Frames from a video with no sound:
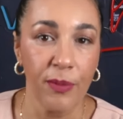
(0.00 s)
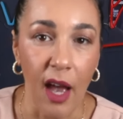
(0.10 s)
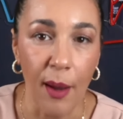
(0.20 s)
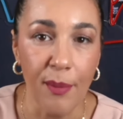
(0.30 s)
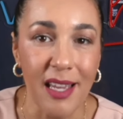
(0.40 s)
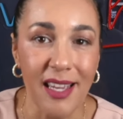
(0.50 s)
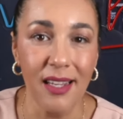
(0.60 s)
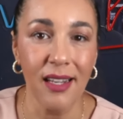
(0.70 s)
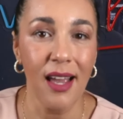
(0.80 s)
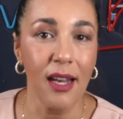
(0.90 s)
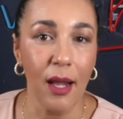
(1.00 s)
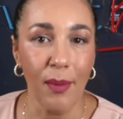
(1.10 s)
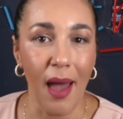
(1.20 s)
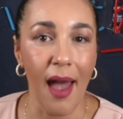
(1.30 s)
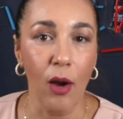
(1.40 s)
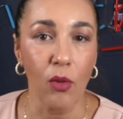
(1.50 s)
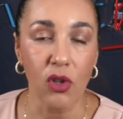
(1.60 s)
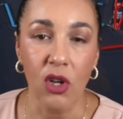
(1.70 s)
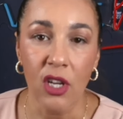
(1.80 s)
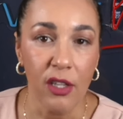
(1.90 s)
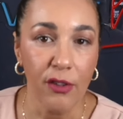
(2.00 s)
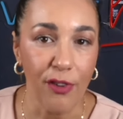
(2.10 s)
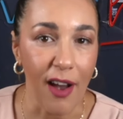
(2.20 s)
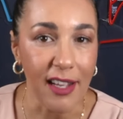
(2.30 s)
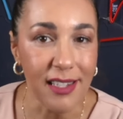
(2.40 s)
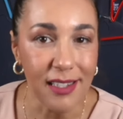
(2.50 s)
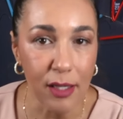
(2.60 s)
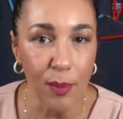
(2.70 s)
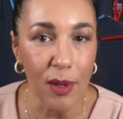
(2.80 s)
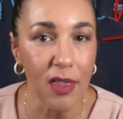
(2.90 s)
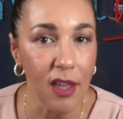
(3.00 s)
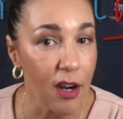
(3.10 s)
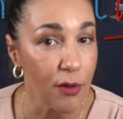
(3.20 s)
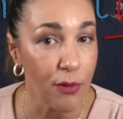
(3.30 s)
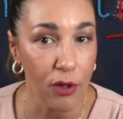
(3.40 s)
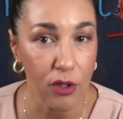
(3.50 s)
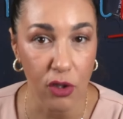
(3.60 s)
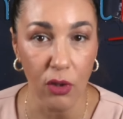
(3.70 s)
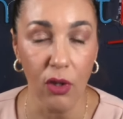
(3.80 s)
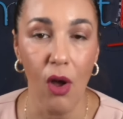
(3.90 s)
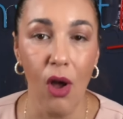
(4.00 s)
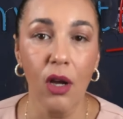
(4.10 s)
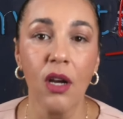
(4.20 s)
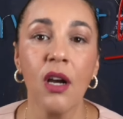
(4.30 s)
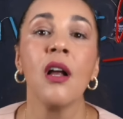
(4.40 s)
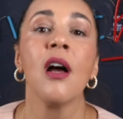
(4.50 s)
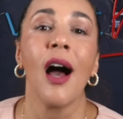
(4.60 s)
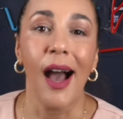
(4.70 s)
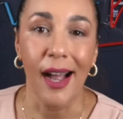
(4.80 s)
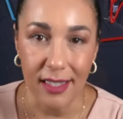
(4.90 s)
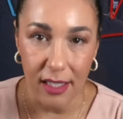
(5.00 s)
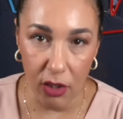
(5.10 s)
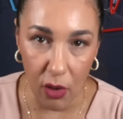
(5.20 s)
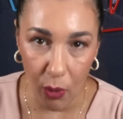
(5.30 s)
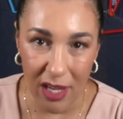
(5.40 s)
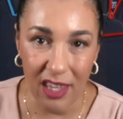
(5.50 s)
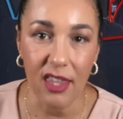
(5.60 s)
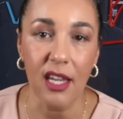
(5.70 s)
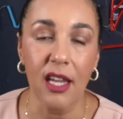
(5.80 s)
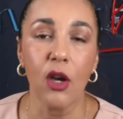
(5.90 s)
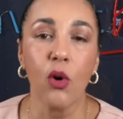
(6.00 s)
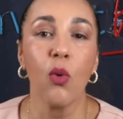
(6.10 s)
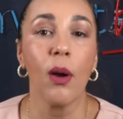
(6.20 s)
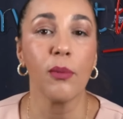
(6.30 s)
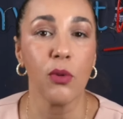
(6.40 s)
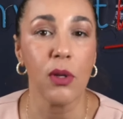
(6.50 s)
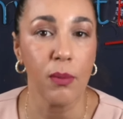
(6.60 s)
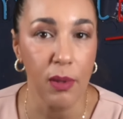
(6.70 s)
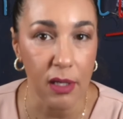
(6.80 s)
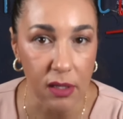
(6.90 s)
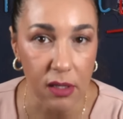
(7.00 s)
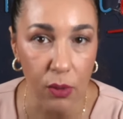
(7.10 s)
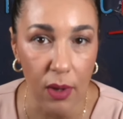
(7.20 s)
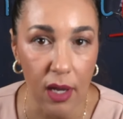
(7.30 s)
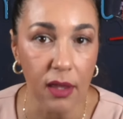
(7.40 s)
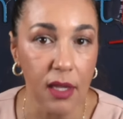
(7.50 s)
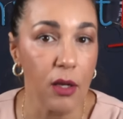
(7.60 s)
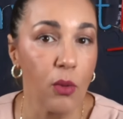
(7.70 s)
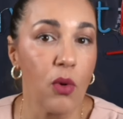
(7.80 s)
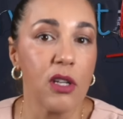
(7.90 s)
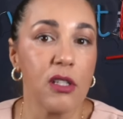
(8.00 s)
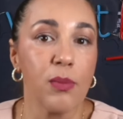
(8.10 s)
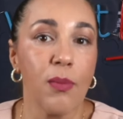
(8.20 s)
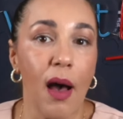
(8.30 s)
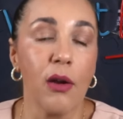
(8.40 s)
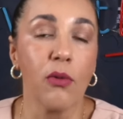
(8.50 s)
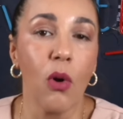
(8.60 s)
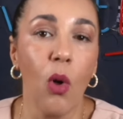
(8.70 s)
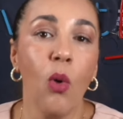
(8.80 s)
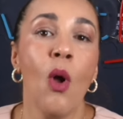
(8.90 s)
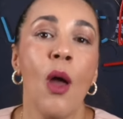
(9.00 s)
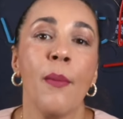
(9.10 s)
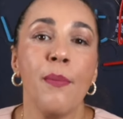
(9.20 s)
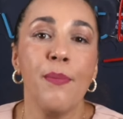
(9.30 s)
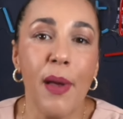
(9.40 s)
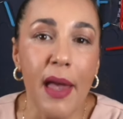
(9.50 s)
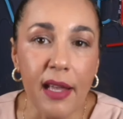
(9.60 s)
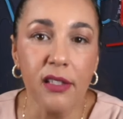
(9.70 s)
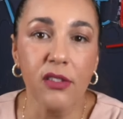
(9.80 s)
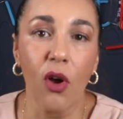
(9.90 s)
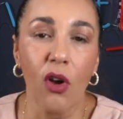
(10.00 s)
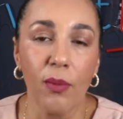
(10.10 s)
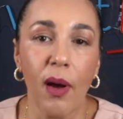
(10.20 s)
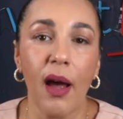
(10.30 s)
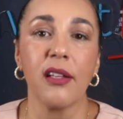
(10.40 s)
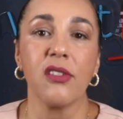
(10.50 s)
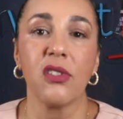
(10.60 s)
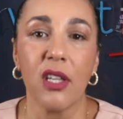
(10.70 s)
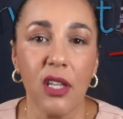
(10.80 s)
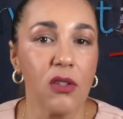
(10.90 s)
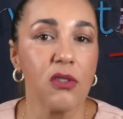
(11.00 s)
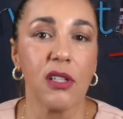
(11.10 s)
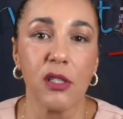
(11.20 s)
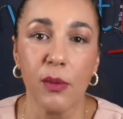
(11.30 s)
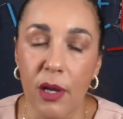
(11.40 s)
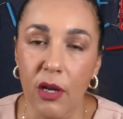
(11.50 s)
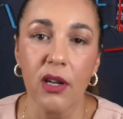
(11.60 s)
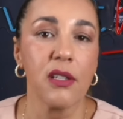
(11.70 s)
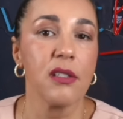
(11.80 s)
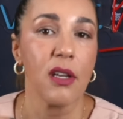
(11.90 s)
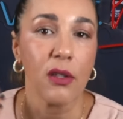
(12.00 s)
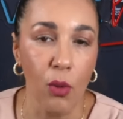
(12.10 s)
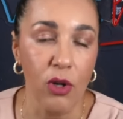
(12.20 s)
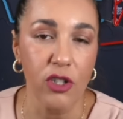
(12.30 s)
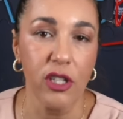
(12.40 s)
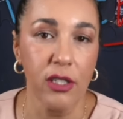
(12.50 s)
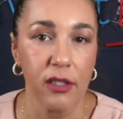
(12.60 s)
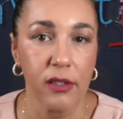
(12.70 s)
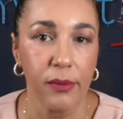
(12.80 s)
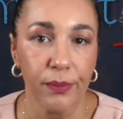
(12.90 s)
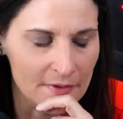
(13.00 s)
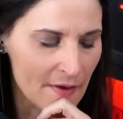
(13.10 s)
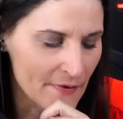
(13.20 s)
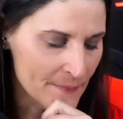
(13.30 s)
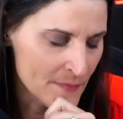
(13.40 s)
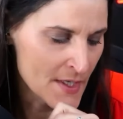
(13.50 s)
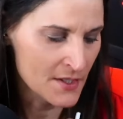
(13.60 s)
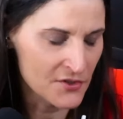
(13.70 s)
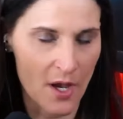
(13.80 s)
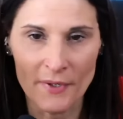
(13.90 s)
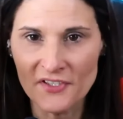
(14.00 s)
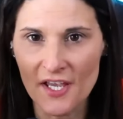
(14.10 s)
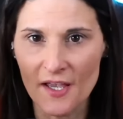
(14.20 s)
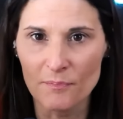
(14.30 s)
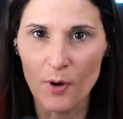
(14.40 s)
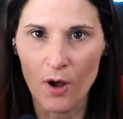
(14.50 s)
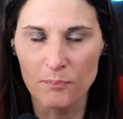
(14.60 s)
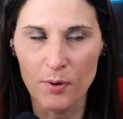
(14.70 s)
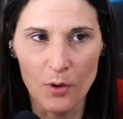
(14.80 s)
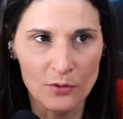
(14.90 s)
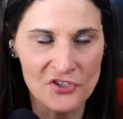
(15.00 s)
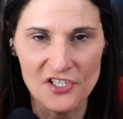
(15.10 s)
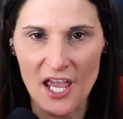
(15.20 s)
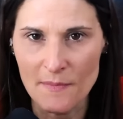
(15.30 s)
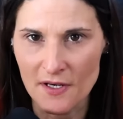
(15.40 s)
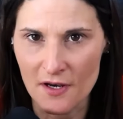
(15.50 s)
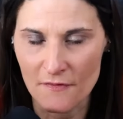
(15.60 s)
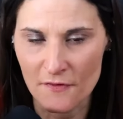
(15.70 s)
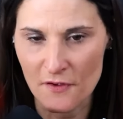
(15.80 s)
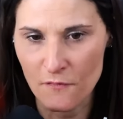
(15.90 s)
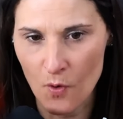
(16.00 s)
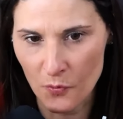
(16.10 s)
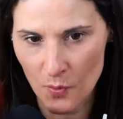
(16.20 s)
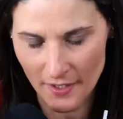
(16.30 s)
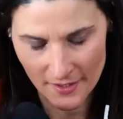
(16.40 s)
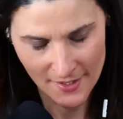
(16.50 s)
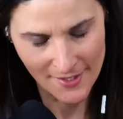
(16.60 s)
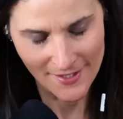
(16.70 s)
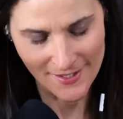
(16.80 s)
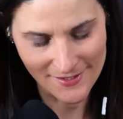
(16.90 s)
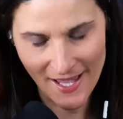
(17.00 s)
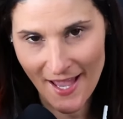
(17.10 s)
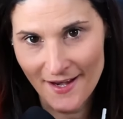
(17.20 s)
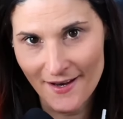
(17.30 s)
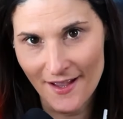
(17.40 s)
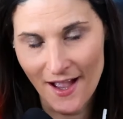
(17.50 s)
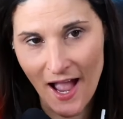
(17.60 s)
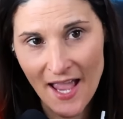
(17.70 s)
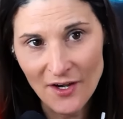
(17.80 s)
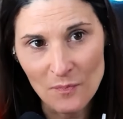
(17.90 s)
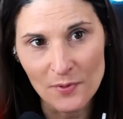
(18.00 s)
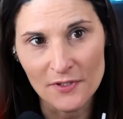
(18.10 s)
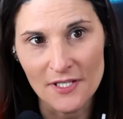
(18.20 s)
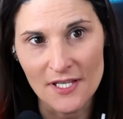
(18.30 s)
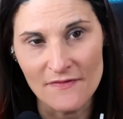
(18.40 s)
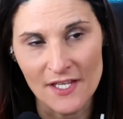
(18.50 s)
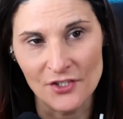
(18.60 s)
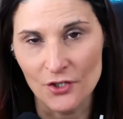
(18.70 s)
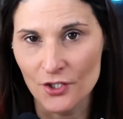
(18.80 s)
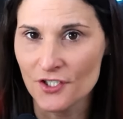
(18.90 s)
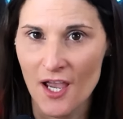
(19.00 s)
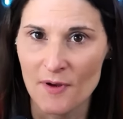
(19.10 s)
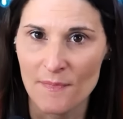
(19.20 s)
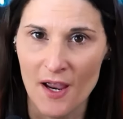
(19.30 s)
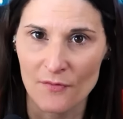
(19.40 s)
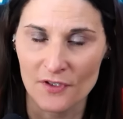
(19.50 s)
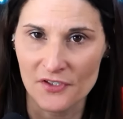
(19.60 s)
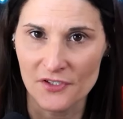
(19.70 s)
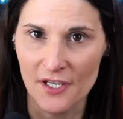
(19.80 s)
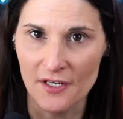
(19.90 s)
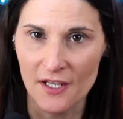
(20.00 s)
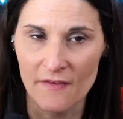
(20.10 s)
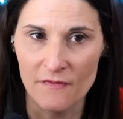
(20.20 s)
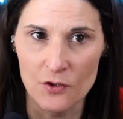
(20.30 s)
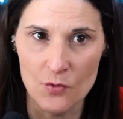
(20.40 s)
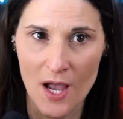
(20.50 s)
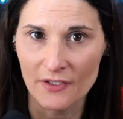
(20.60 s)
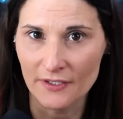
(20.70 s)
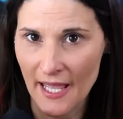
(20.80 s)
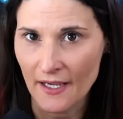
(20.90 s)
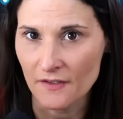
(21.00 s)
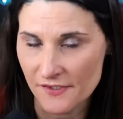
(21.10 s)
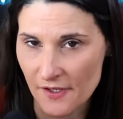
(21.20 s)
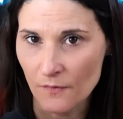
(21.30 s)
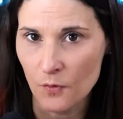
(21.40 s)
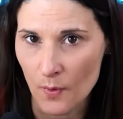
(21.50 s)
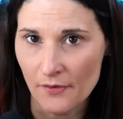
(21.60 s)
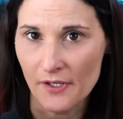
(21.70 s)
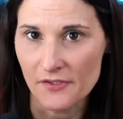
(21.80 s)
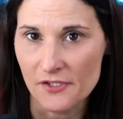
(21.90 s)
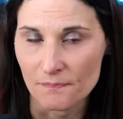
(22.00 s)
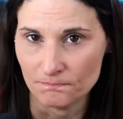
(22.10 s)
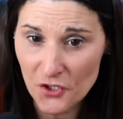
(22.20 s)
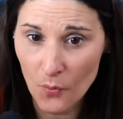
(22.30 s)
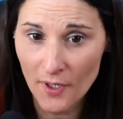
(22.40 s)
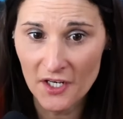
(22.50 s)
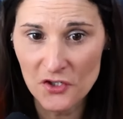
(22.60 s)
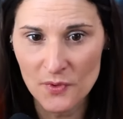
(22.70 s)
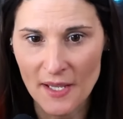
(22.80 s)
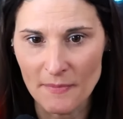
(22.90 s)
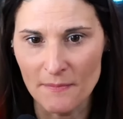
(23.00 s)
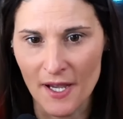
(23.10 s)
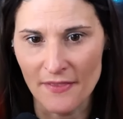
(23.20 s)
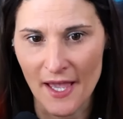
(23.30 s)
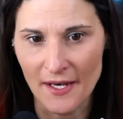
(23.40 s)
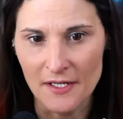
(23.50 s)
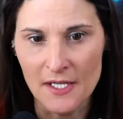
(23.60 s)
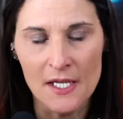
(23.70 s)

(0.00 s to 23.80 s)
I'm in and I'm out. If I need to be there for too long, I need to rethink who I'm doing business with and what is my role based on my skills, experience, and core genius. Love it. So I'm going to say a, bo- a bold statement here for the fourth one is that I don't believe it's a good time to buy real estate if you have a lack of self-awareness. So what, here's what I mean by that.